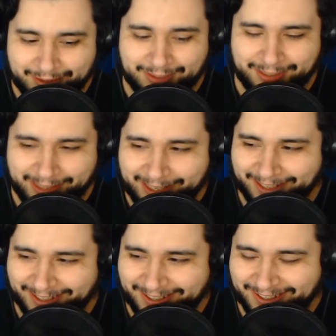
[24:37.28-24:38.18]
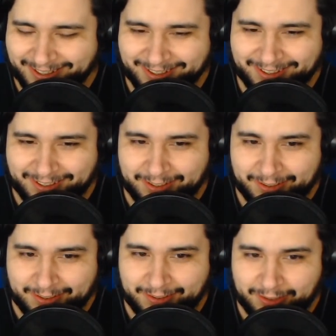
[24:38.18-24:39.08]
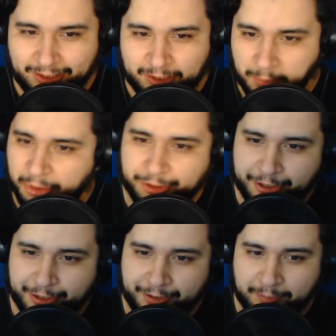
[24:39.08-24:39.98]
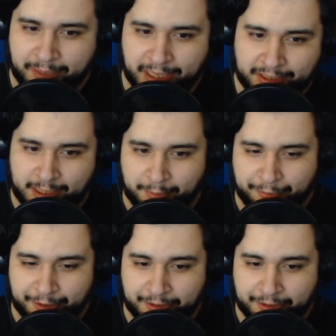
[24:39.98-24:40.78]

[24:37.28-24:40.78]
Yeah, more good than bad came of it.